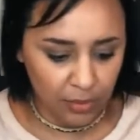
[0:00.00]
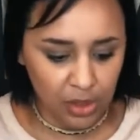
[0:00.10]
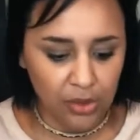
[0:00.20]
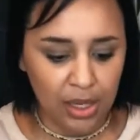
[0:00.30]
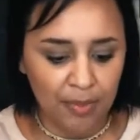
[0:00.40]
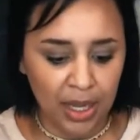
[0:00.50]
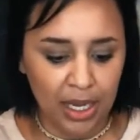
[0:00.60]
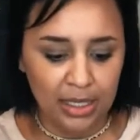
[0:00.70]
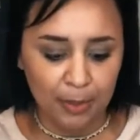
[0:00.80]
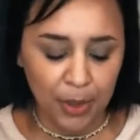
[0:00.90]
So same
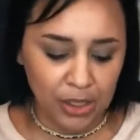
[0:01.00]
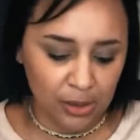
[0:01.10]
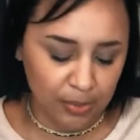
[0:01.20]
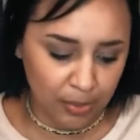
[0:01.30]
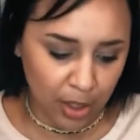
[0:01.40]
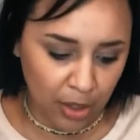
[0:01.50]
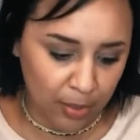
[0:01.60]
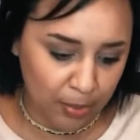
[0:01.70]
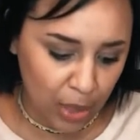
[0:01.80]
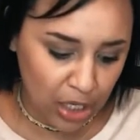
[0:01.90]
thing, dip your
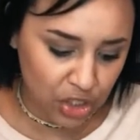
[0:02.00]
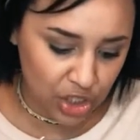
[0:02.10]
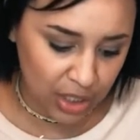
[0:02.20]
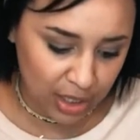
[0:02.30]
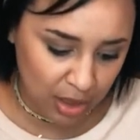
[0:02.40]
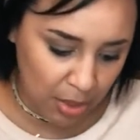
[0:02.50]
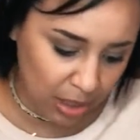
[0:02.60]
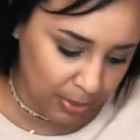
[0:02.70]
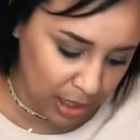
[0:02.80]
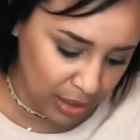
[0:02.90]
brush in the
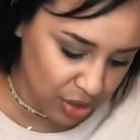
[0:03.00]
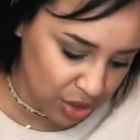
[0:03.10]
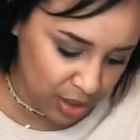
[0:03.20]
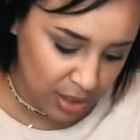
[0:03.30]
Mod Podge,